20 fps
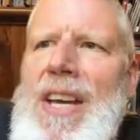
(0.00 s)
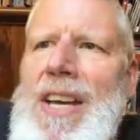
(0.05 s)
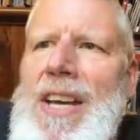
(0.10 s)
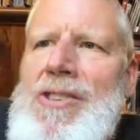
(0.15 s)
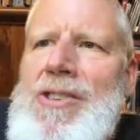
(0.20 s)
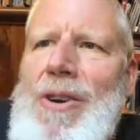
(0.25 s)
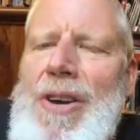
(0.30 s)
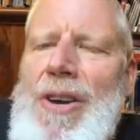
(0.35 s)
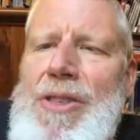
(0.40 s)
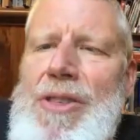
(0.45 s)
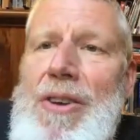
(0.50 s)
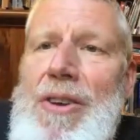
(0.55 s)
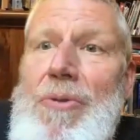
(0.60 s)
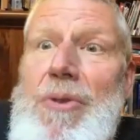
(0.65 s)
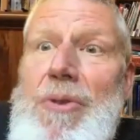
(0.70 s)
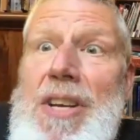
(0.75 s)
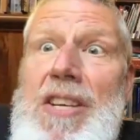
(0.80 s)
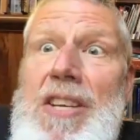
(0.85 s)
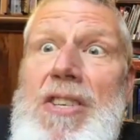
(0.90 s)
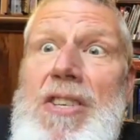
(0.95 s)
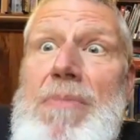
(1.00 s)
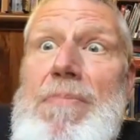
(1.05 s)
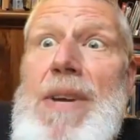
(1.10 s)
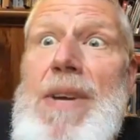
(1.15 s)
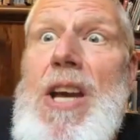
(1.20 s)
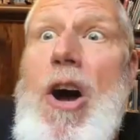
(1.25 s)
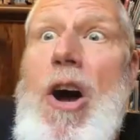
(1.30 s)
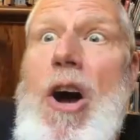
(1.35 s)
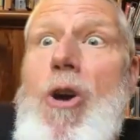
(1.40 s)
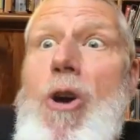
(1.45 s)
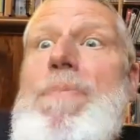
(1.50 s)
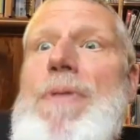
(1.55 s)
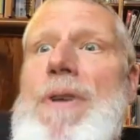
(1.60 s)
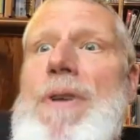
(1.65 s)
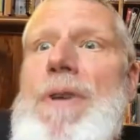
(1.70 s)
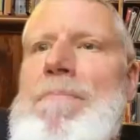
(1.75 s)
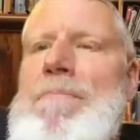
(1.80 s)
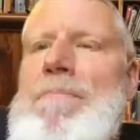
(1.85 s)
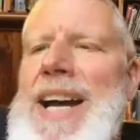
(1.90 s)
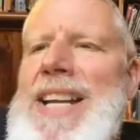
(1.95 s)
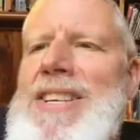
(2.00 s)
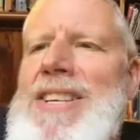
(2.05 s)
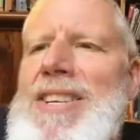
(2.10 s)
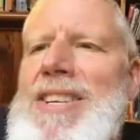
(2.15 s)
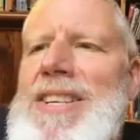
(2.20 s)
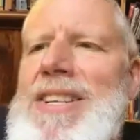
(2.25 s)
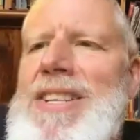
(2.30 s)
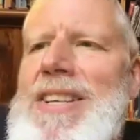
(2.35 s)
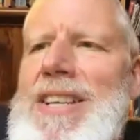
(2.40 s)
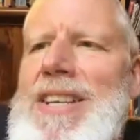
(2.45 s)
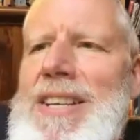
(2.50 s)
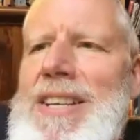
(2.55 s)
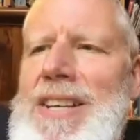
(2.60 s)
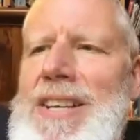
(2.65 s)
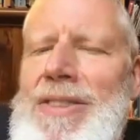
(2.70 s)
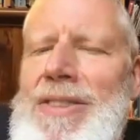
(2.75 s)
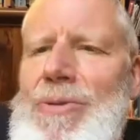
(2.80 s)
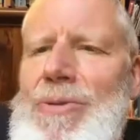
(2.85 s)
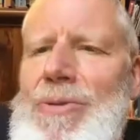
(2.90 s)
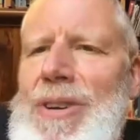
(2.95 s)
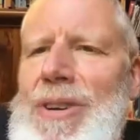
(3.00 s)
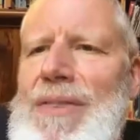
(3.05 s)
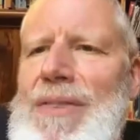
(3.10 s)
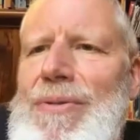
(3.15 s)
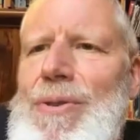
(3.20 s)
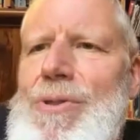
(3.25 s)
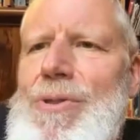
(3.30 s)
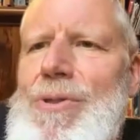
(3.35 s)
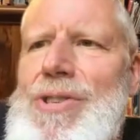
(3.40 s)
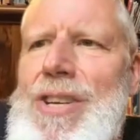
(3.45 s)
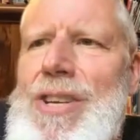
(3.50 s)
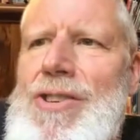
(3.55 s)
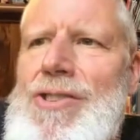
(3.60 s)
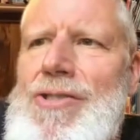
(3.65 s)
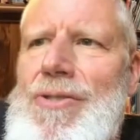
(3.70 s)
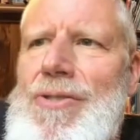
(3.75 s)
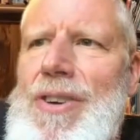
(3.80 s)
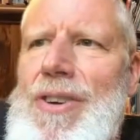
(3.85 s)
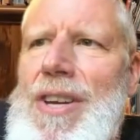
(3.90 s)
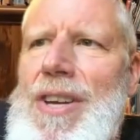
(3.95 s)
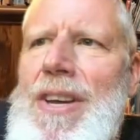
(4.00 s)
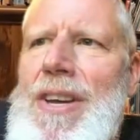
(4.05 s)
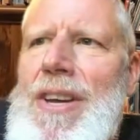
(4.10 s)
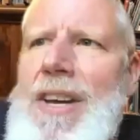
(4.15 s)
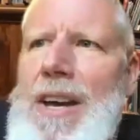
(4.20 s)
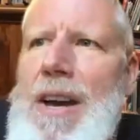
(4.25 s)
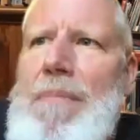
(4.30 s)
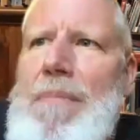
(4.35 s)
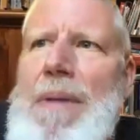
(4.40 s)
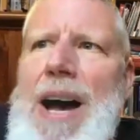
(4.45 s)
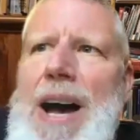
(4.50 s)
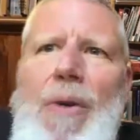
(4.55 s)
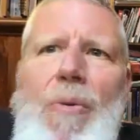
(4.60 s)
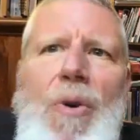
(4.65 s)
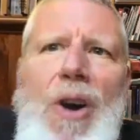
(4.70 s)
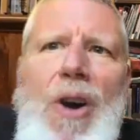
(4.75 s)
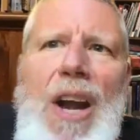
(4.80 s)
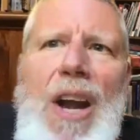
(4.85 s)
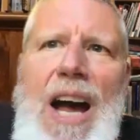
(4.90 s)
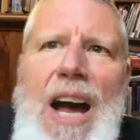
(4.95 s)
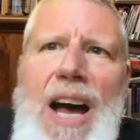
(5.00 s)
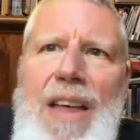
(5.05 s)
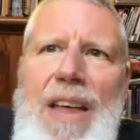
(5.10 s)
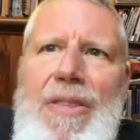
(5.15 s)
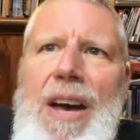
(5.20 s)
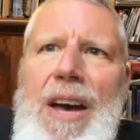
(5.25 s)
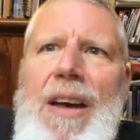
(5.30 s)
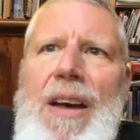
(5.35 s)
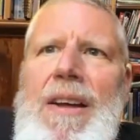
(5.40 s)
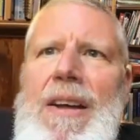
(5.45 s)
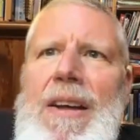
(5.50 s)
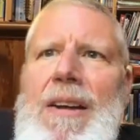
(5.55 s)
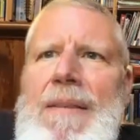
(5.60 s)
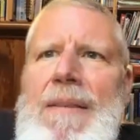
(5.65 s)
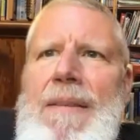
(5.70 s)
And so I think we need to be open-minded in the 21st century about what other